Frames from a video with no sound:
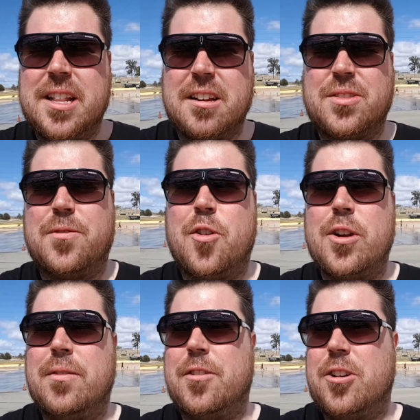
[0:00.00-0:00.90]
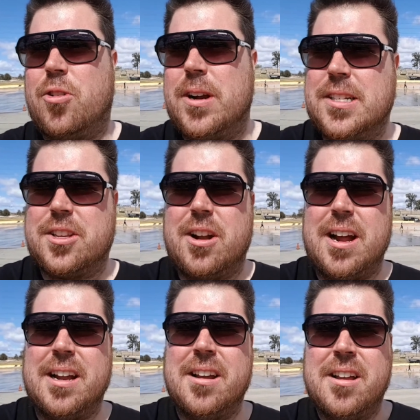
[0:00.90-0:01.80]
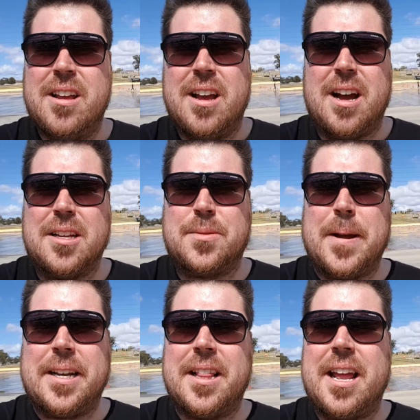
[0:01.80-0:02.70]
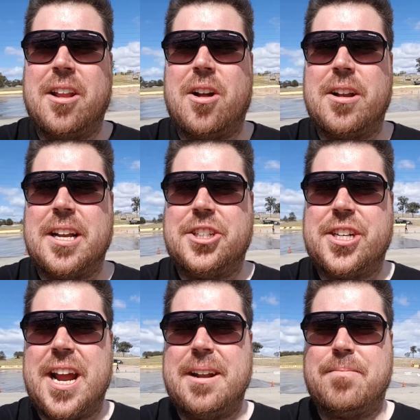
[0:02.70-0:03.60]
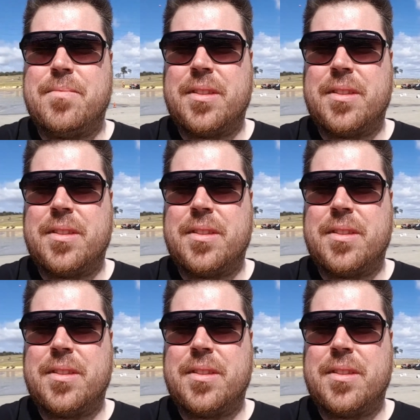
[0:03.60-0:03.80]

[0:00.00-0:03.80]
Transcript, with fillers: There's four different coins that I uh, speculated on and shared